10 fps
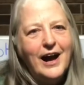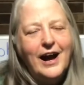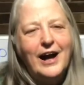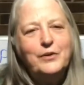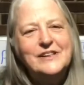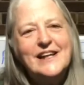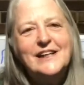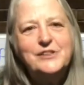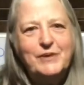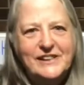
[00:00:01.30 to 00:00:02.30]
I was asked
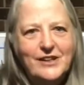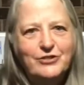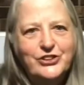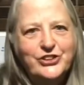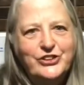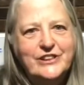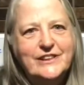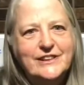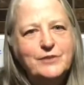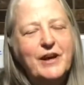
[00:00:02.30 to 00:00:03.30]
by several students
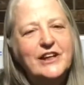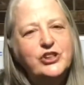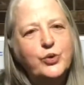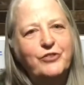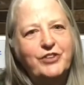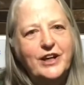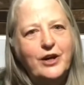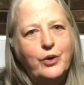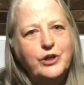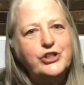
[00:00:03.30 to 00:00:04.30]
to make a short video
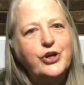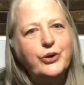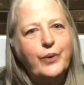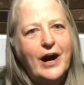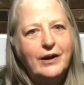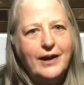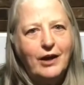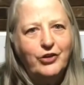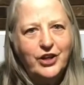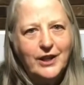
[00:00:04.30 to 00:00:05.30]
to show you how to
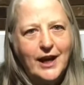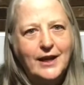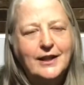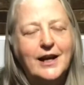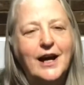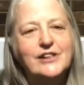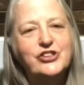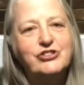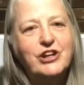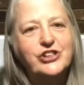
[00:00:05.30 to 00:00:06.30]
calculate the
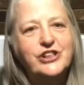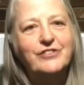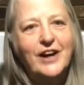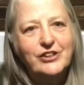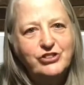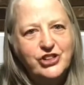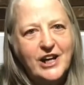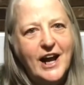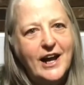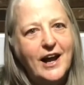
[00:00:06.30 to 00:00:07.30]
concentration of hydrogen
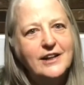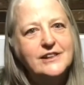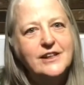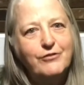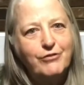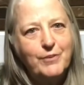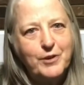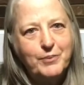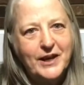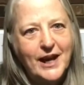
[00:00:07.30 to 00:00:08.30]
ions from the
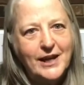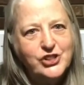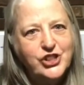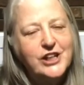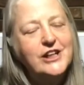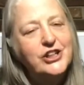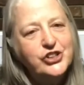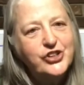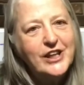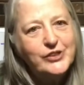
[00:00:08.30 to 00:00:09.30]
pH. So
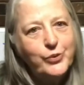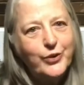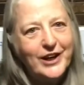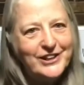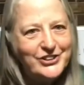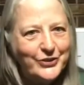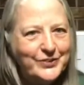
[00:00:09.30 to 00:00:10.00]
that's what we're going to do.